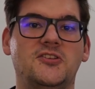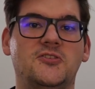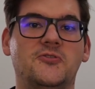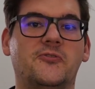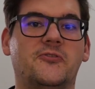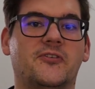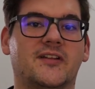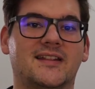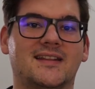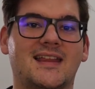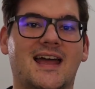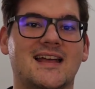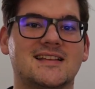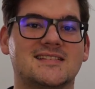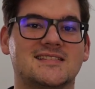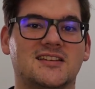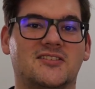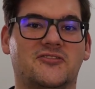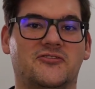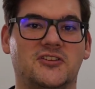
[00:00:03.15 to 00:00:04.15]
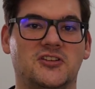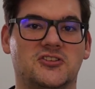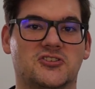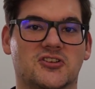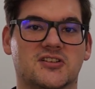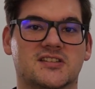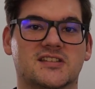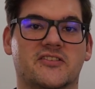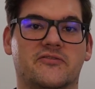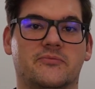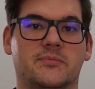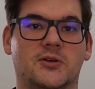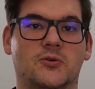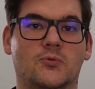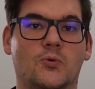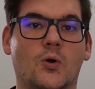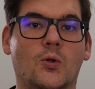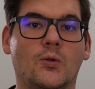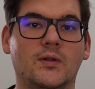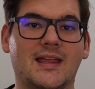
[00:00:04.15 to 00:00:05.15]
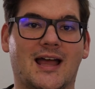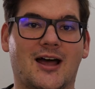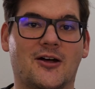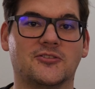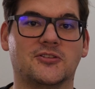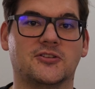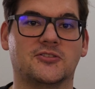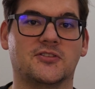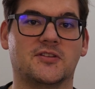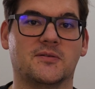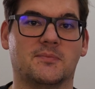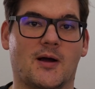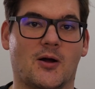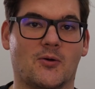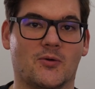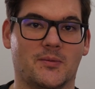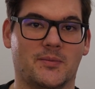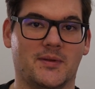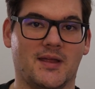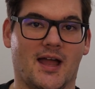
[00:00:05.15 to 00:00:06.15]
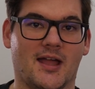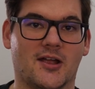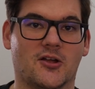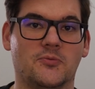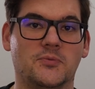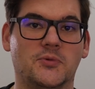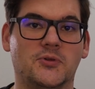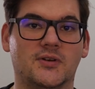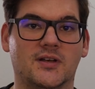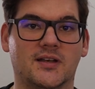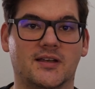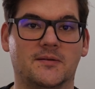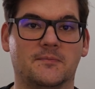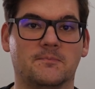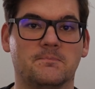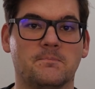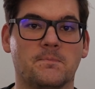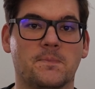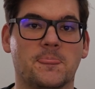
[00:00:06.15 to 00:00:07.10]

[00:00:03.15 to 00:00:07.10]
new fantastic features have been rolled out to the Power BI community.